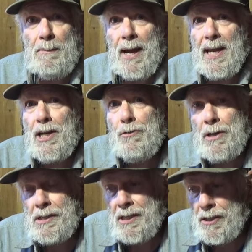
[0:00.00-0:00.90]
my
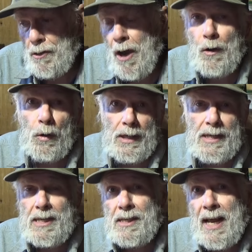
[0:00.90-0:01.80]
interest is not only
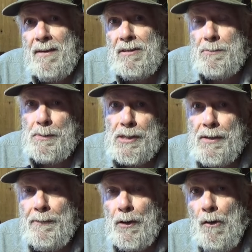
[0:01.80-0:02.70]
does it have a
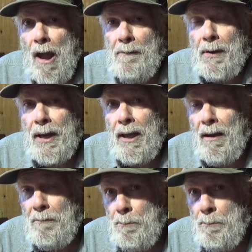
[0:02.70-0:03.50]
specific gravity of